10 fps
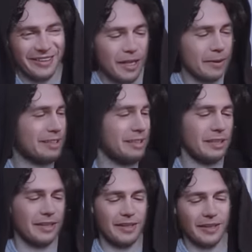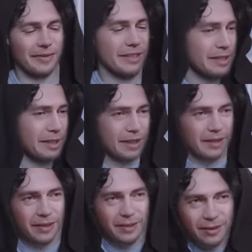I'm kidding.
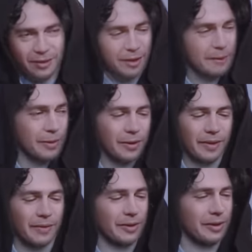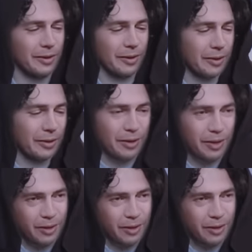I'm rooting for you.